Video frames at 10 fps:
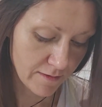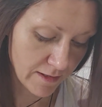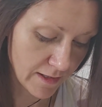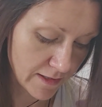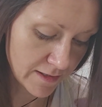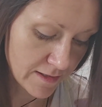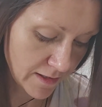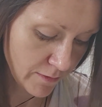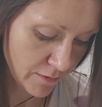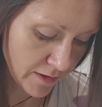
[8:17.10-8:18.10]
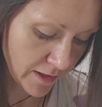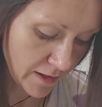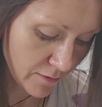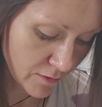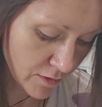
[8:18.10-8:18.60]
Let's see what the
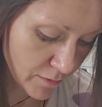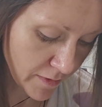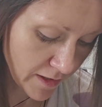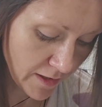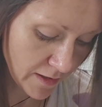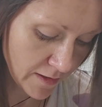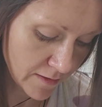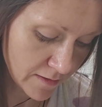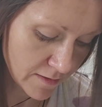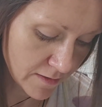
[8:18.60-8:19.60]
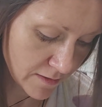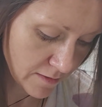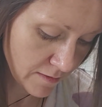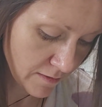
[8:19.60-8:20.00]
outcome is.